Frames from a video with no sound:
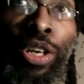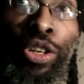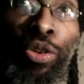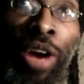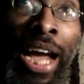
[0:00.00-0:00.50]

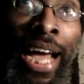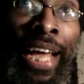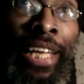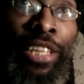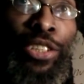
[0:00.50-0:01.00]

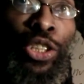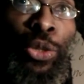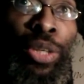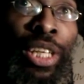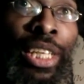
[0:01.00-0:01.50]
cry
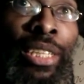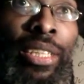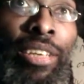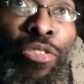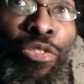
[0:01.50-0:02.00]
to his
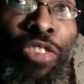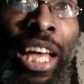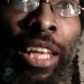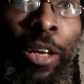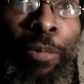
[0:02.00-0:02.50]

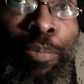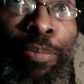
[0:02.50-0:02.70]
fellow.